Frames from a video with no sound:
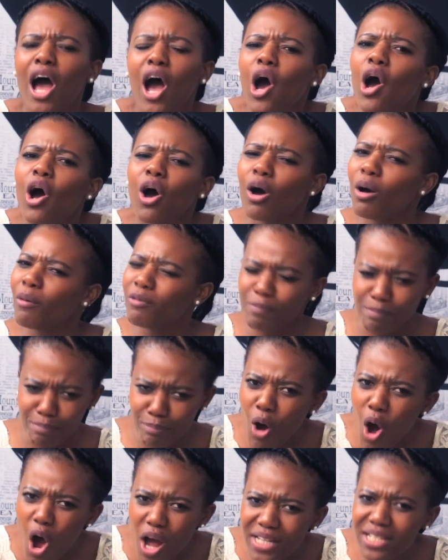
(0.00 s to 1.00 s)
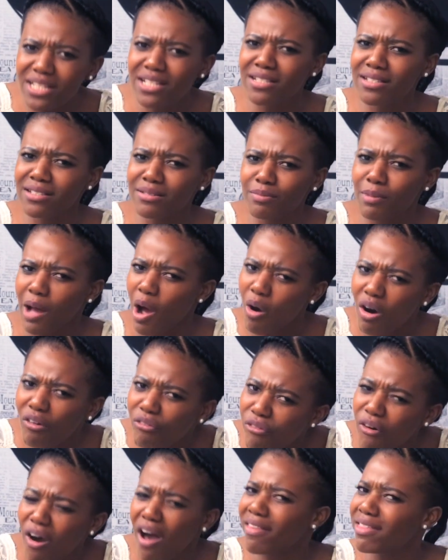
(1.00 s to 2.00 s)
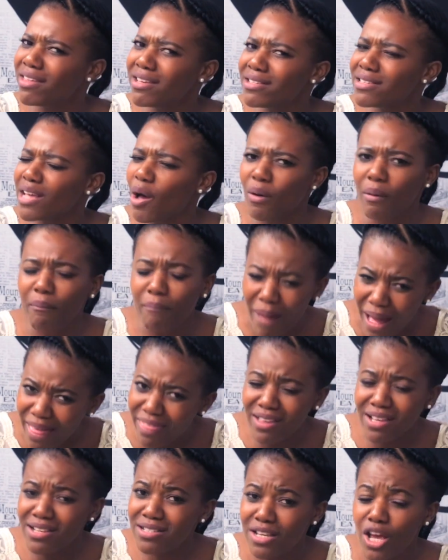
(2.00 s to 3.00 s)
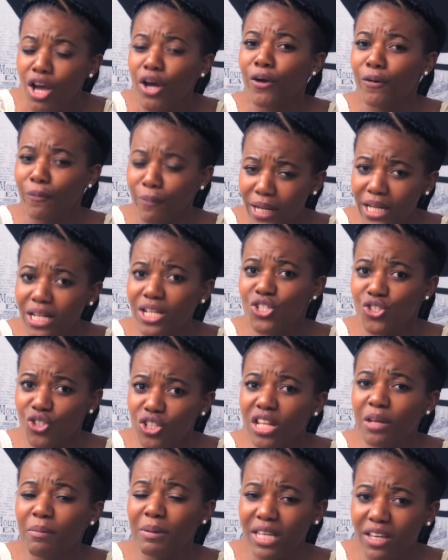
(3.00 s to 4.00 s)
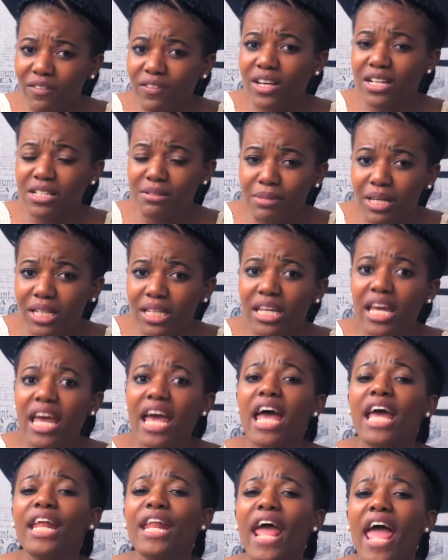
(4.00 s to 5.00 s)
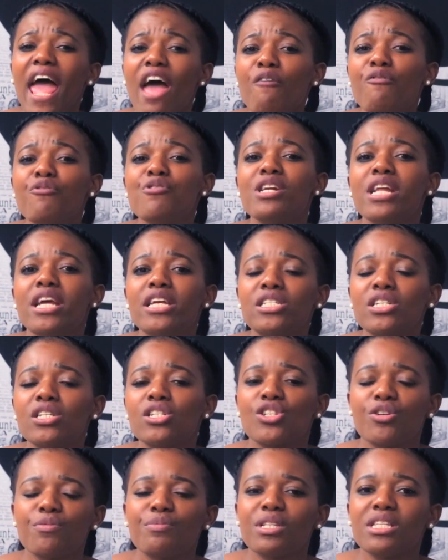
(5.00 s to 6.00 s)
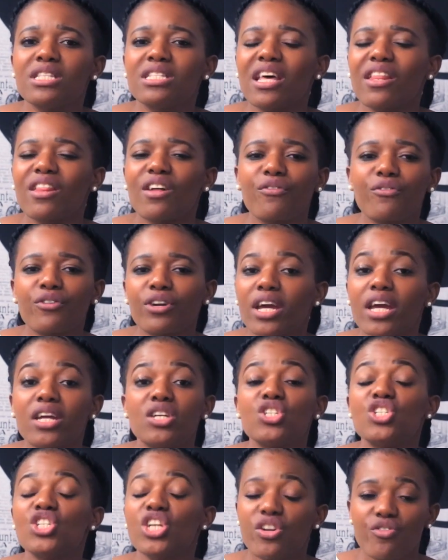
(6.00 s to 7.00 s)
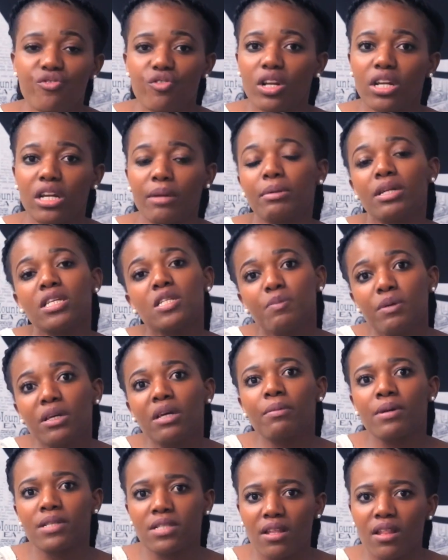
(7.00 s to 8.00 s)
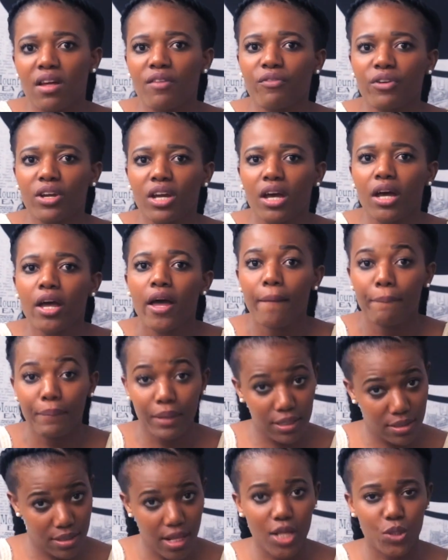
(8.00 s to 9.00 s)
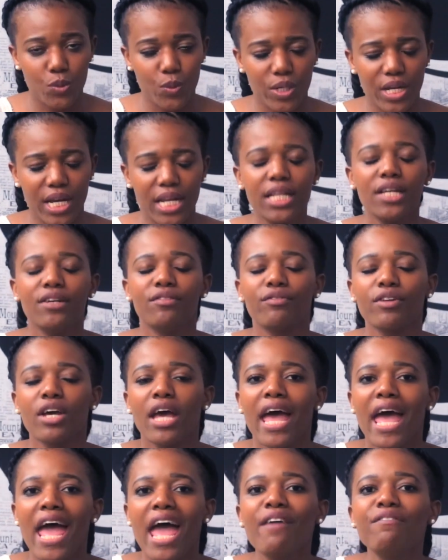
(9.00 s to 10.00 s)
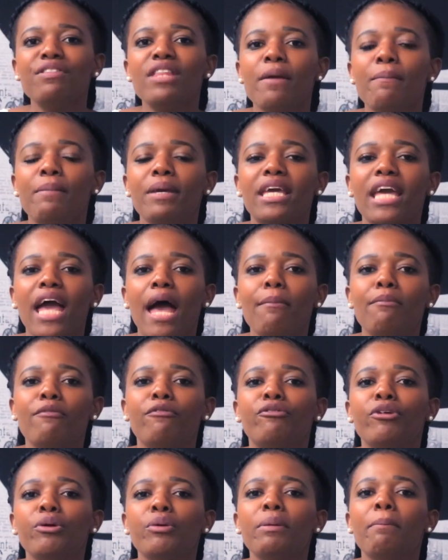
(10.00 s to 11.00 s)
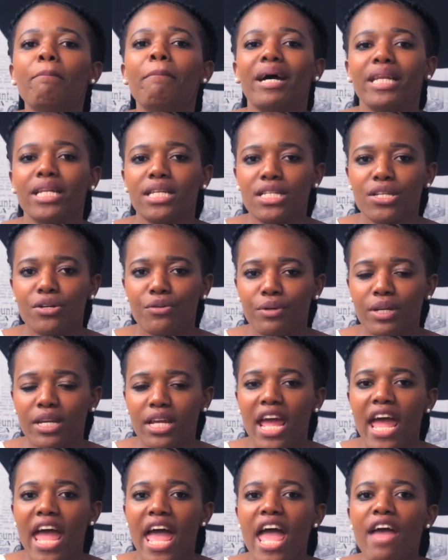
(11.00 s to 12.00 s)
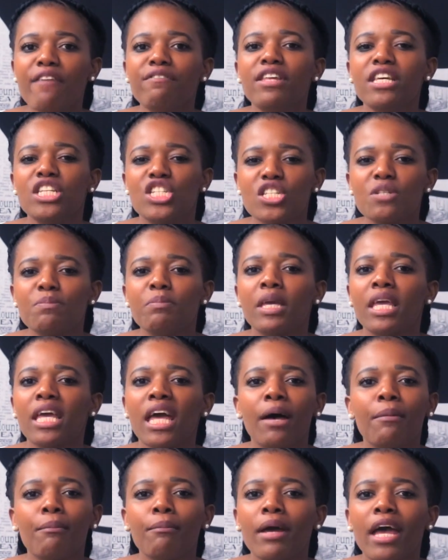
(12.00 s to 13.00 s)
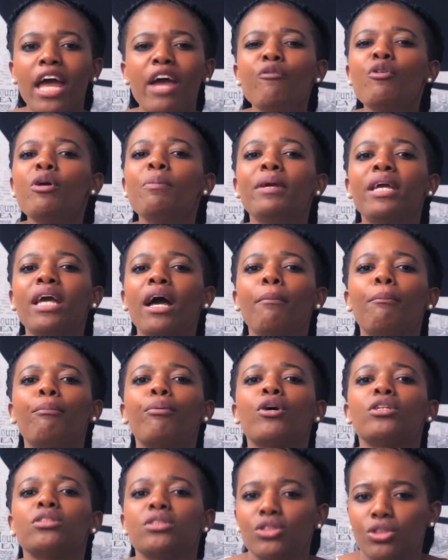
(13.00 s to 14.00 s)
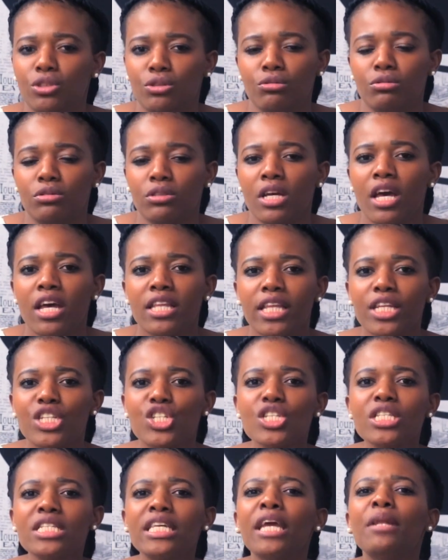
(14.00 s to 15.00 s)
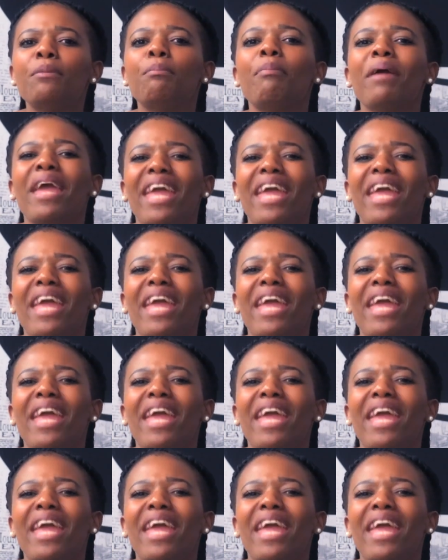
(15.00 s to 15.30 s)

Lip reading: Are our partners, our fathers, our mothers, really should they be giving us money and have relationships in South Africa in general? And I'm going to speak about South Africa because that's where I live. Have they become very monetary? Have we become prostitutes that just get